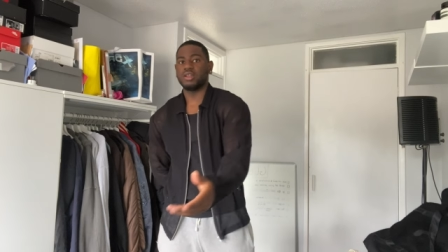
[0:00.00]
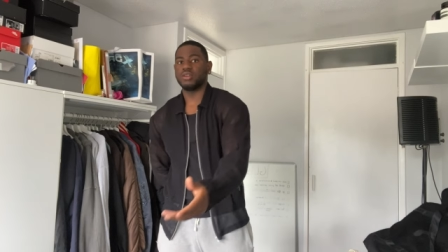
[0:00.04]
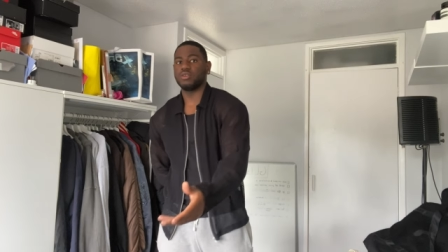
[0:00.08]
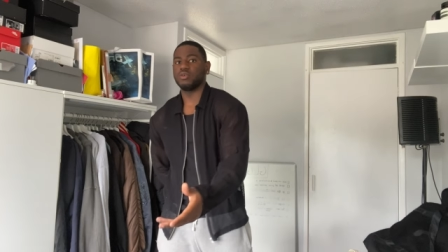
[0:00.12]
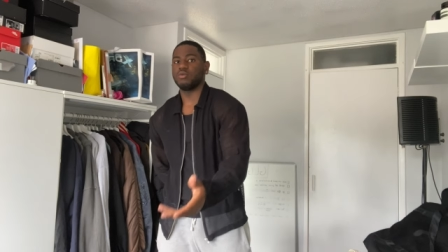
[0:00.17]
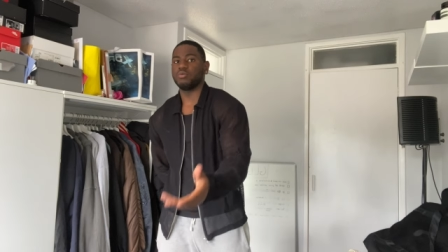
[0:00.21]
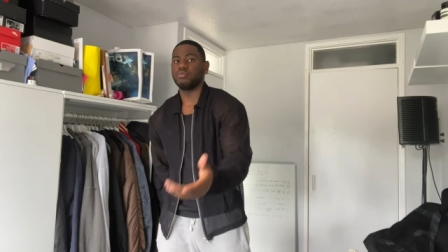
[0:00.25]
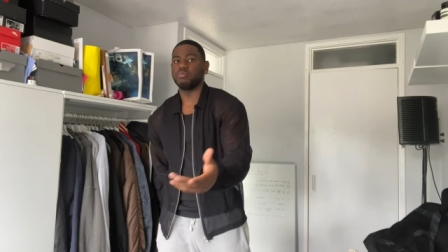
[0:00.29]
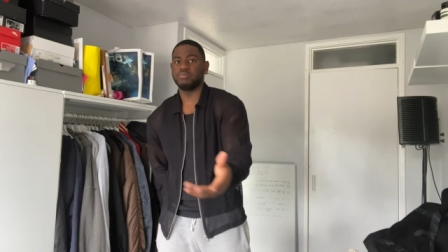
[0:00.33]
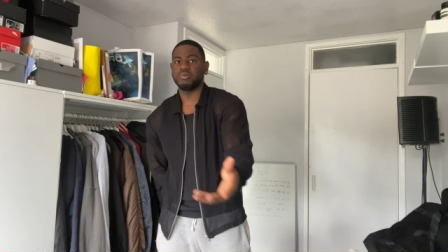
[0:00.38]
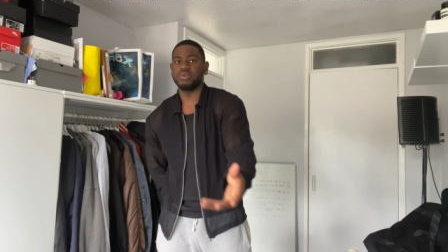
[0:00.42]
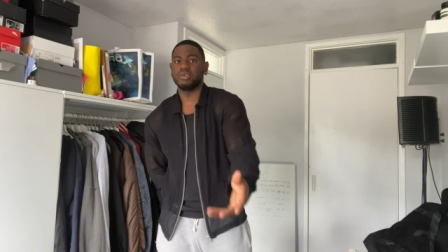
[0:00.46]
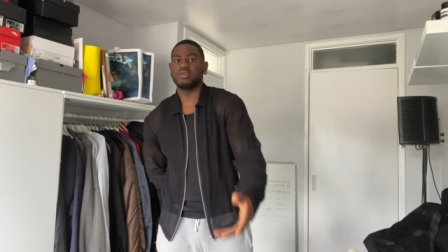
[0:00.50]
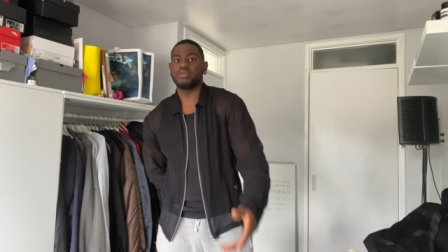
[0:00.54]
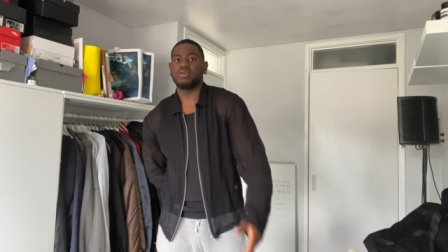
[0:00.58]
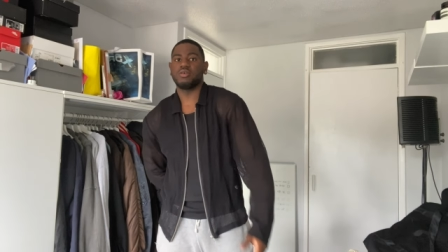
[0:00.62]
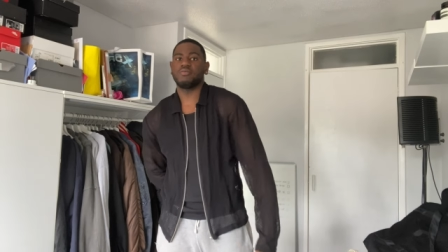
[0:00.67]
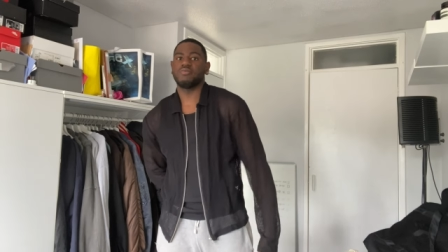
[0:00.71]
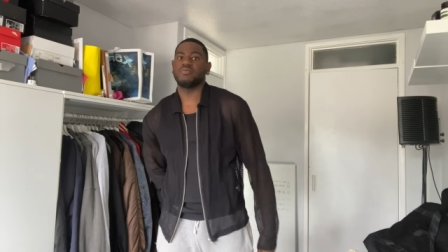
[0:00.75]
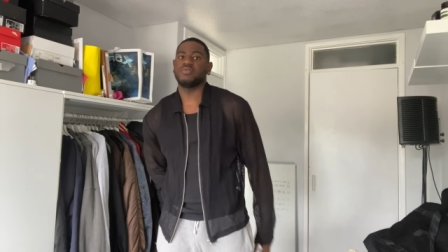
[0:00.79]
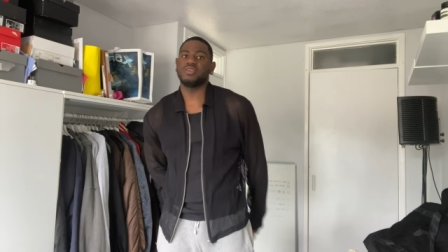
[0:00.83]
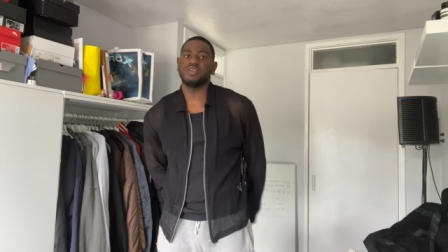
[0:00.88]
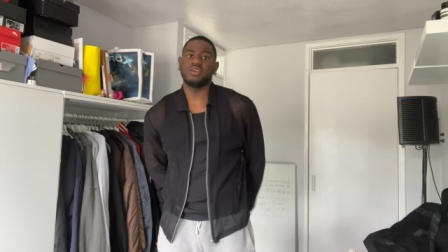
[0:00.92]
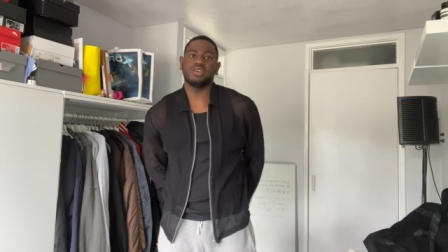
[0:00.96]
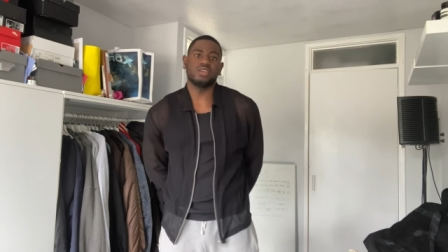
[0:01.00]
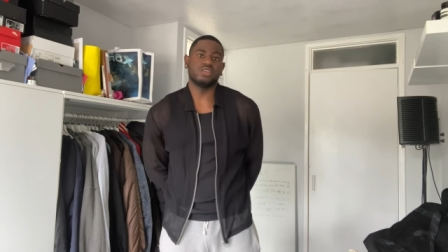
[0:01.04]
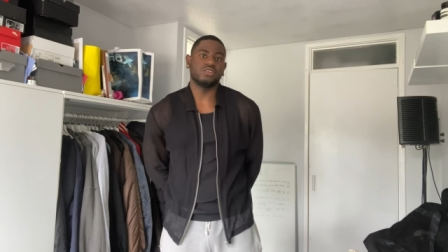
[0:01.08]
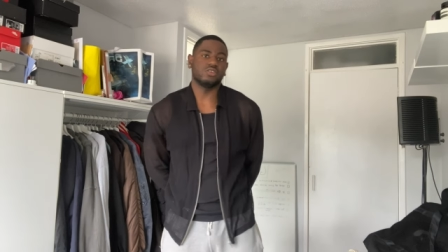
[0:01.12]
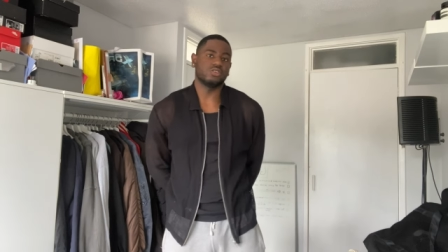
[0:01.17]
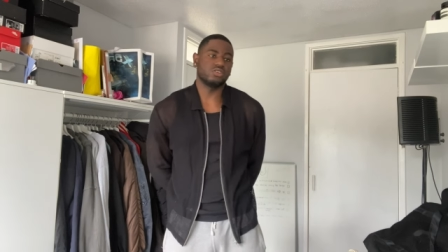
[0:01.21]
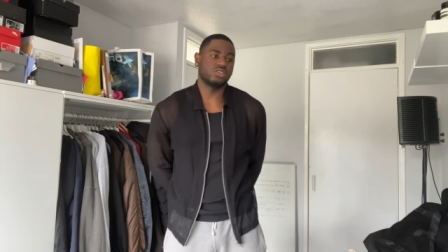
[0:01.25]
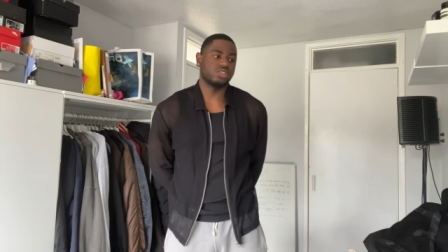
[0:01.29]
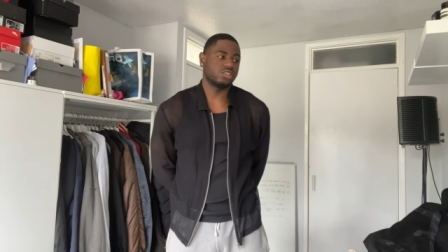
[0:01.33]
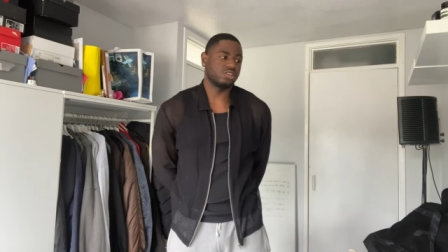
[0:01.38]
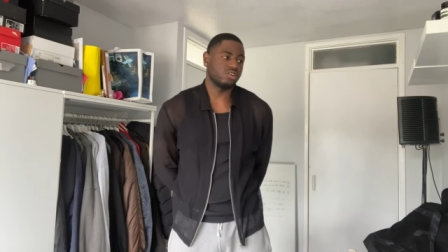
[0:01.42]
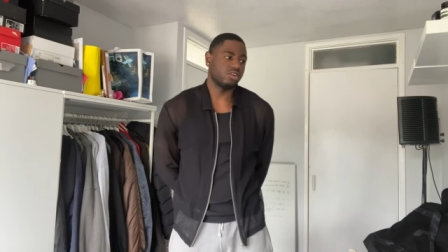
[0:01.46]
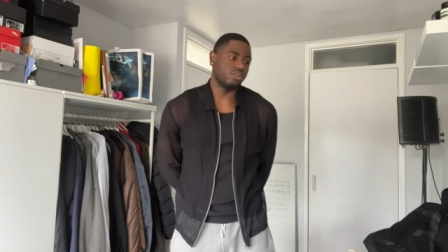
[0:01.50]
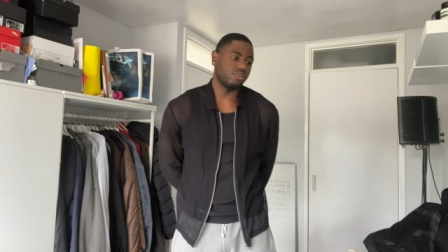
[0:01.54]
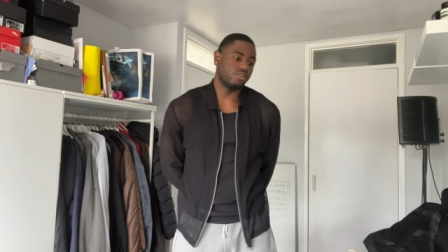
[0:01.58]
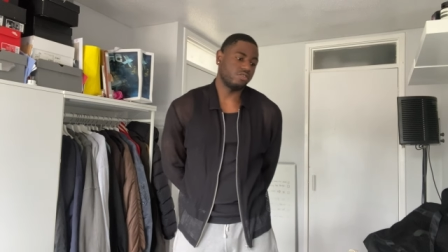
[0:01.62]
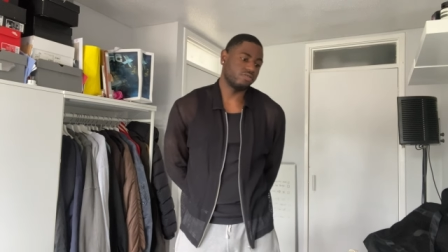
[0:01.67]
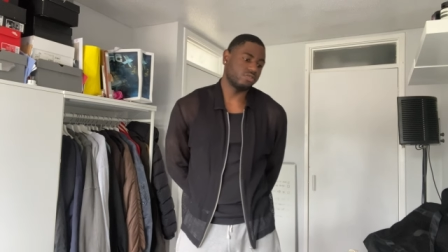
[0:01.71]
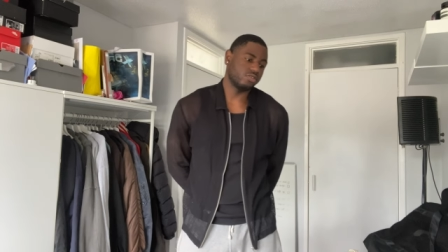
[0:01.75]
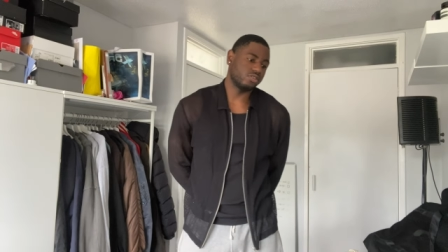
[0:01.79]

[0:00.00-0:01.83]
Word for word: not be confident in yourself?